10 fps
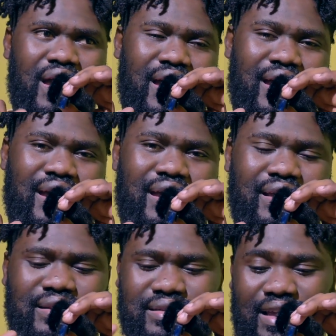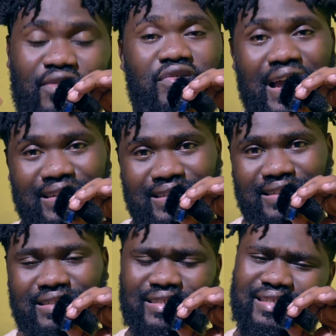And if I
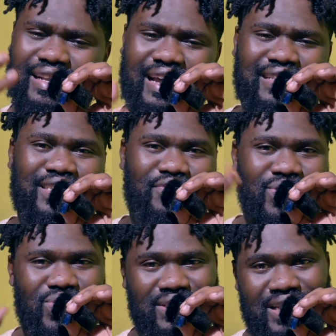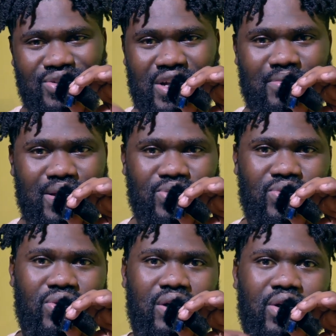did, like this video, subscribe as well.